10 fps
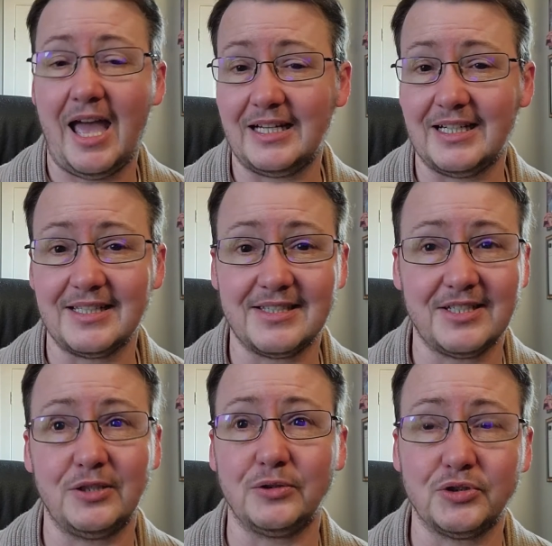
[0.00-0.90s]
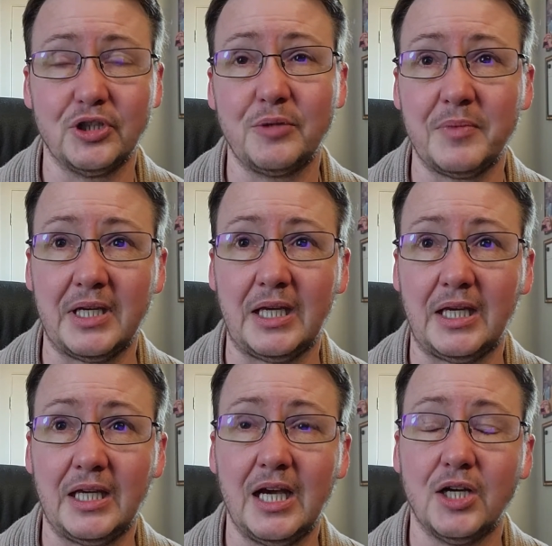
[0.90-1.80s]
and it still took
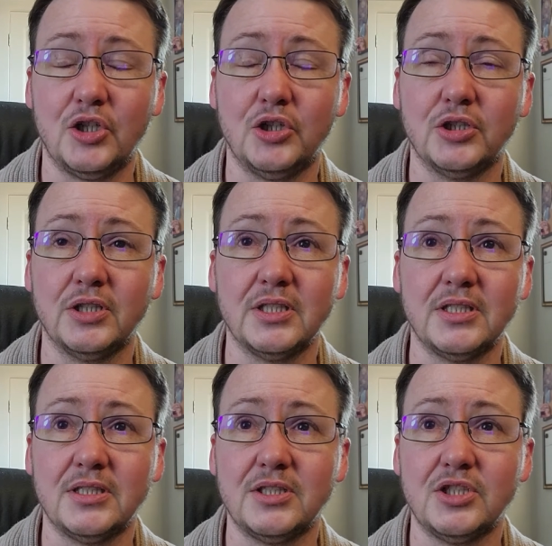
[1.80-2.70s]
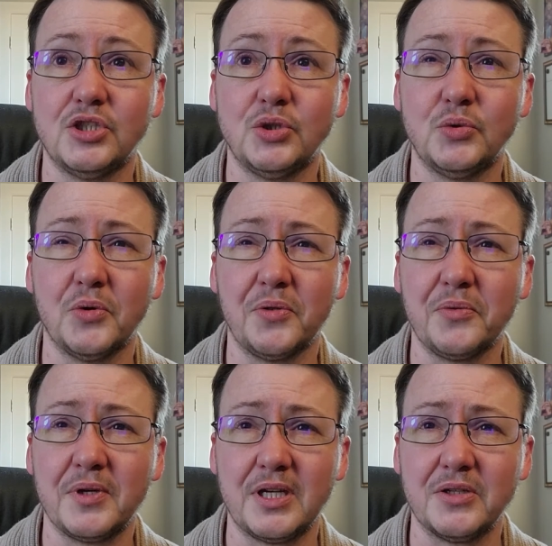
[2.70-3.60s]
me a good two or
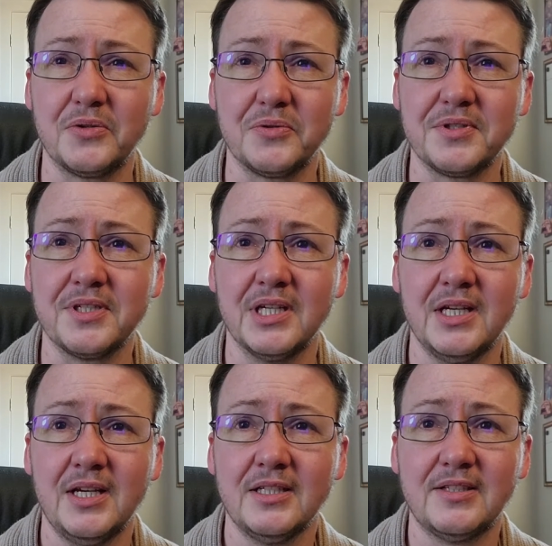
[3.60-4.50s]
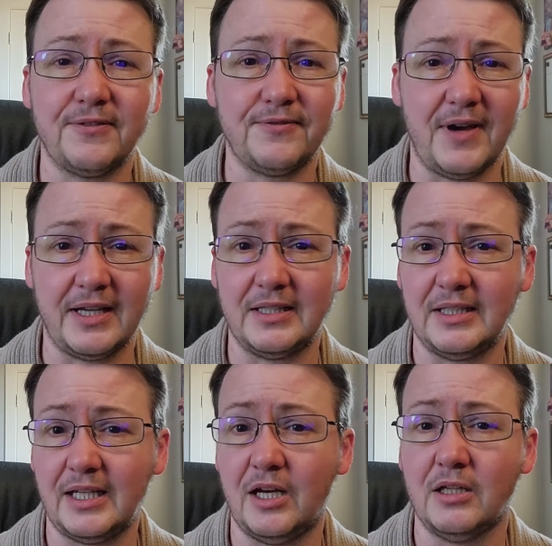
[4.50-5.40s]
three years to
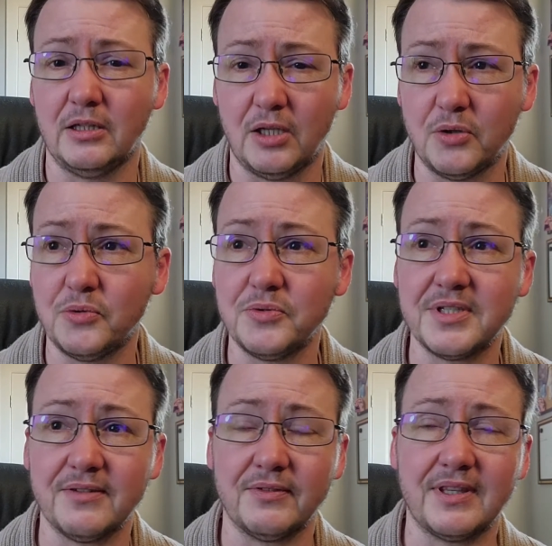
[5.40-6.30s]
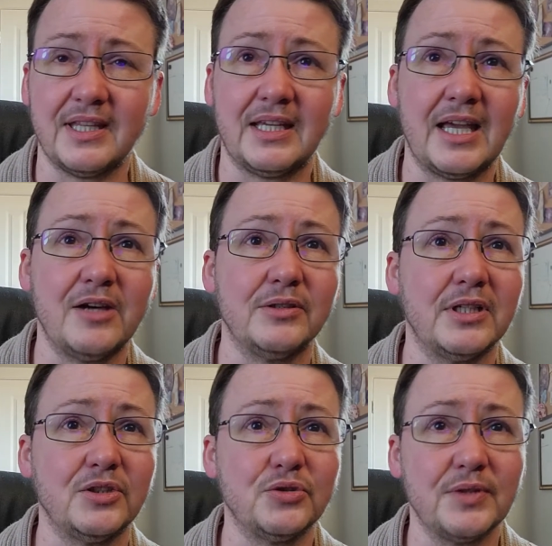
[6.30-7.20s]
finally close everything out
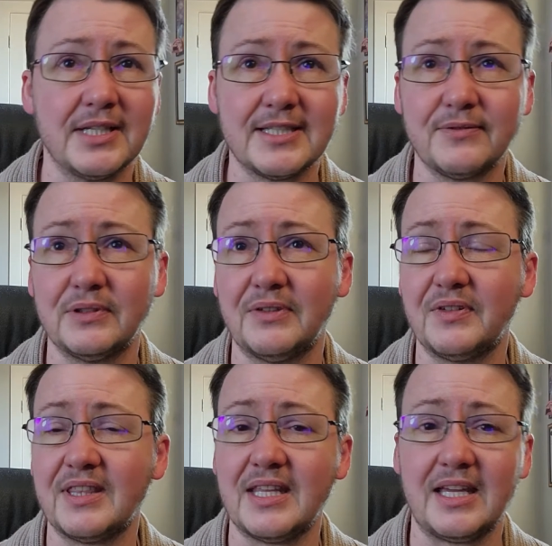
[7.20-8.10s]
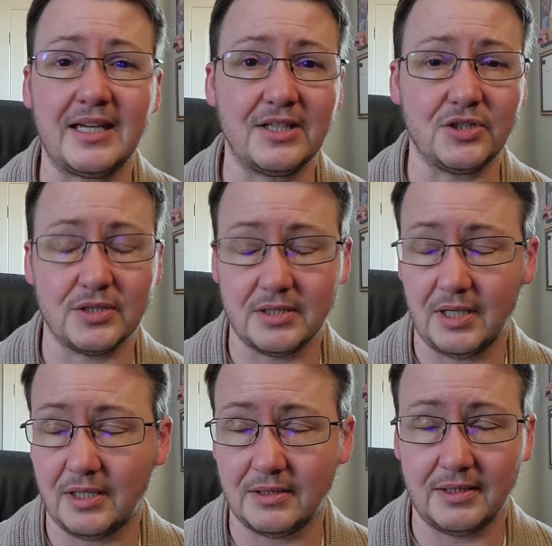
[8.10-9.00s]
and transfer everything, and just,
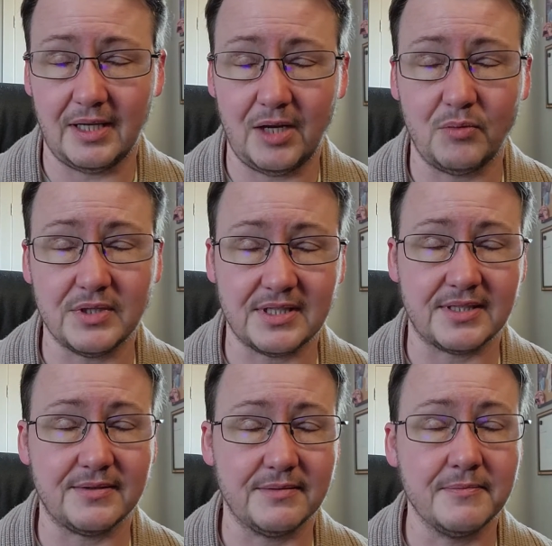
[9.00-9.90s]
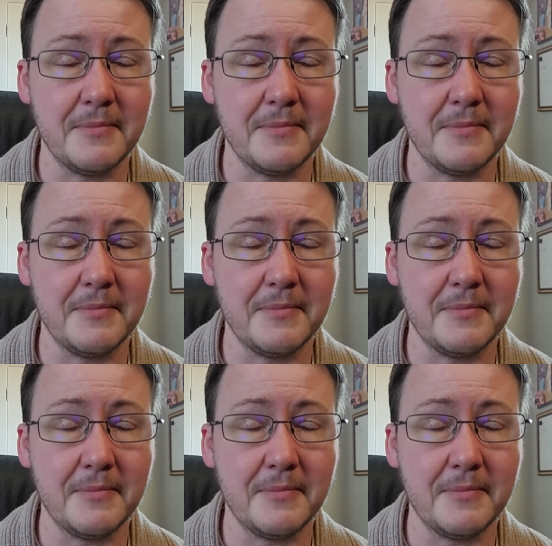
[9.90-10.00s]
it, it was...